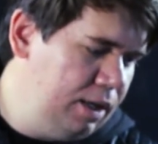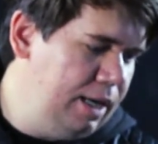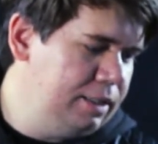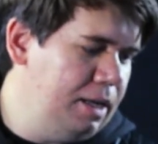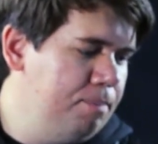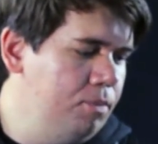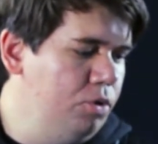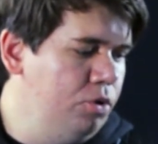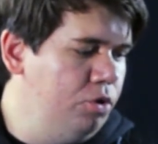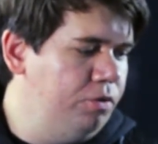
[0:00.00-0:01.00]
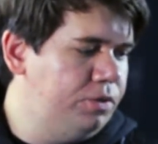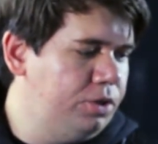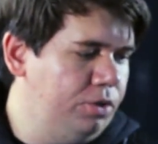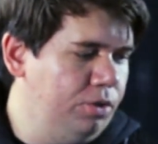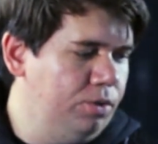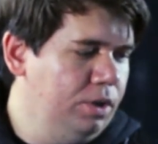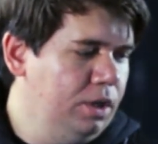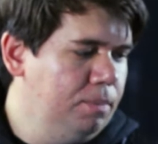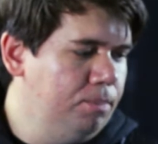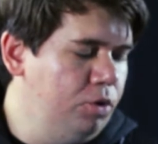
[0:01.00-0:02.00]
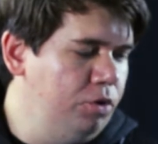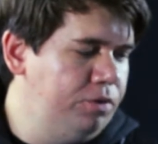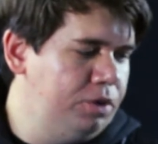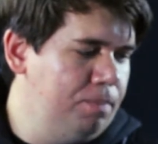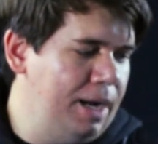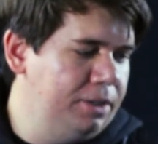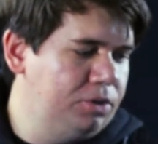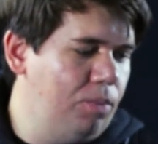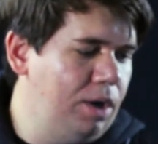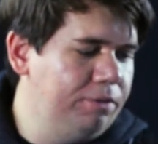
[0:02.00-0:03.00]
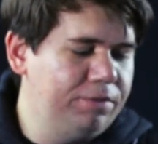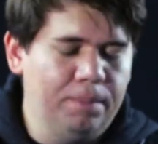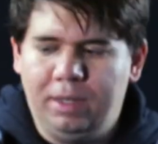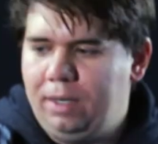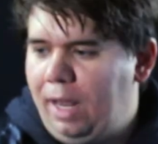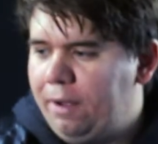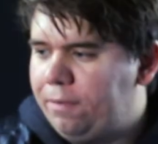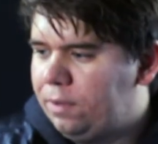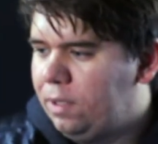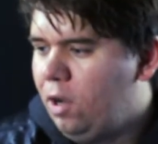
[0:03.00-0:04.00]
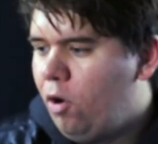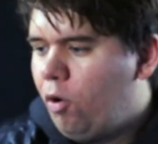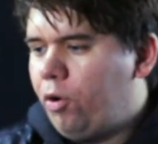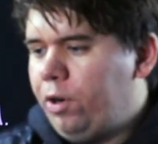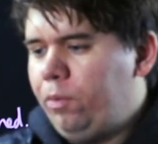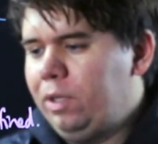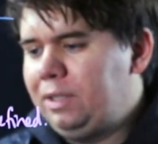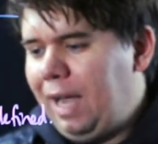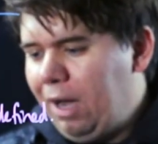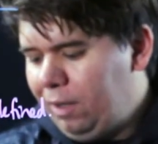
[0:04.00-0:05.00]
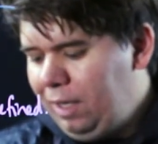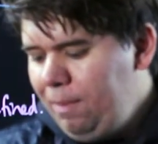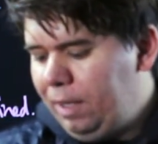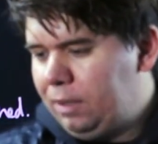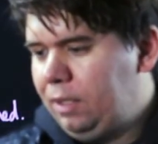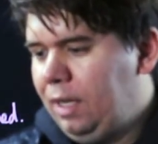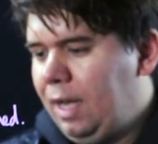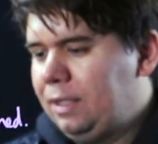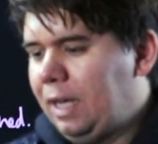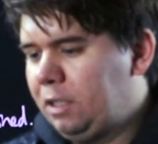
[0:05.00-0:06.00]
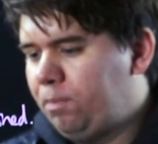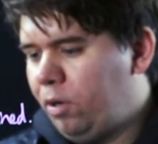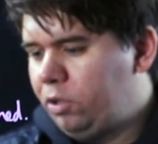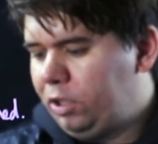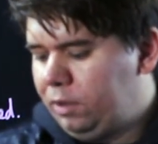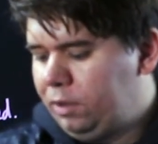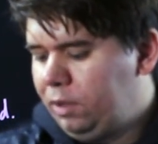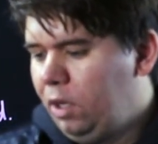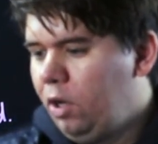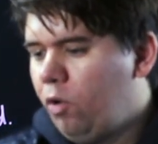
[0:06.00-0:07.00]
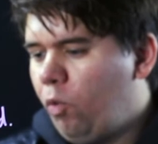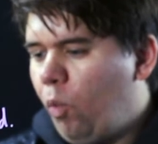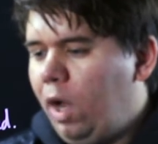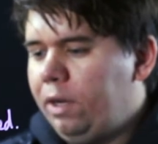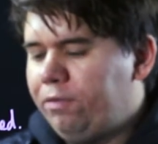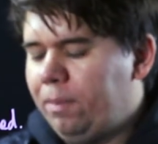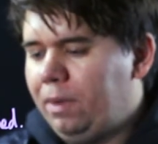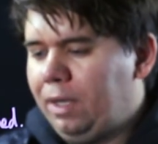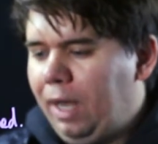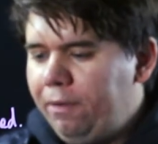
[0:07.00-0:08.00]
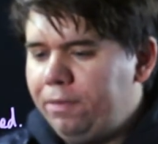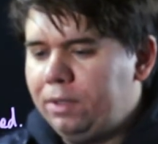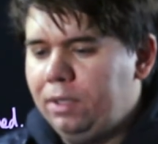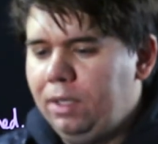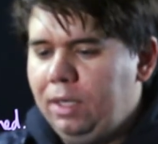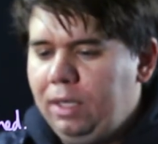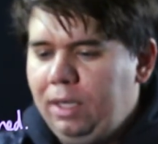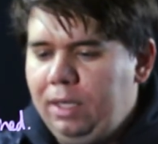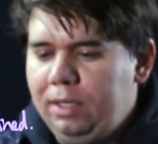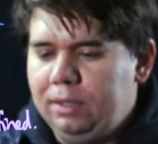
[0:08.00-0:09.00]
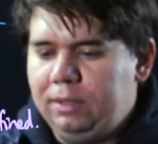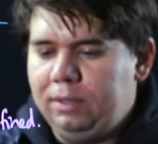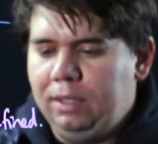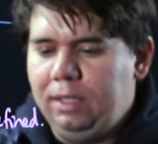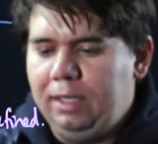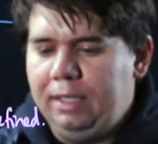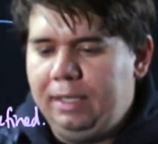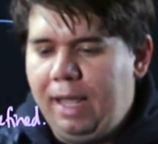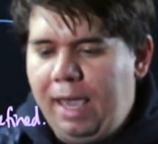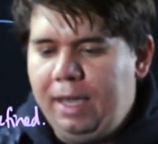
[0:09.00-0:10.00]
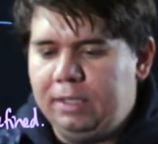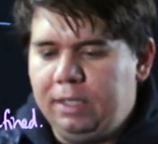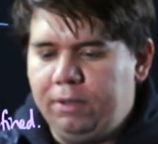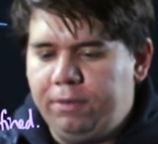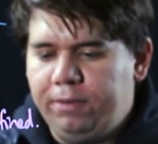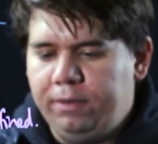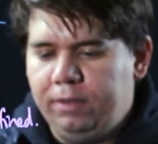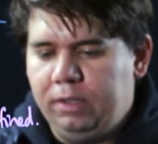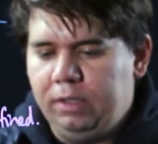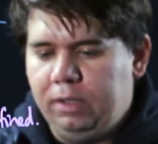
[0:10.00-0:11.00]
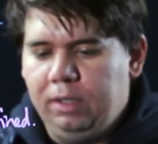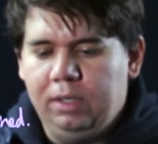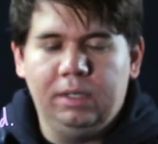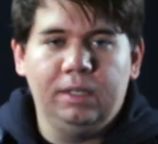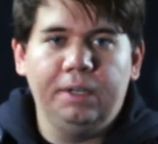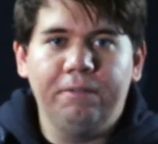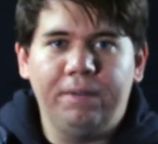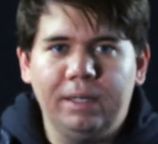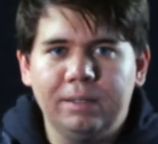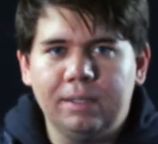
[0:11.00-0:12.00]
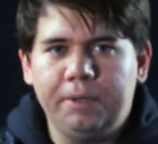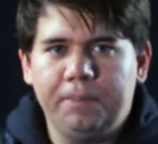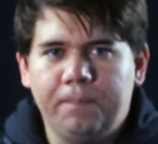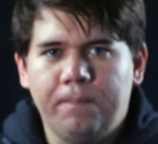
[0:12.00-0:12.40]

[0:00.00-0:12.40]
as I move to minus 1 from the left. Or we'd say our limit as x approaches 1 from the left is negative infinity.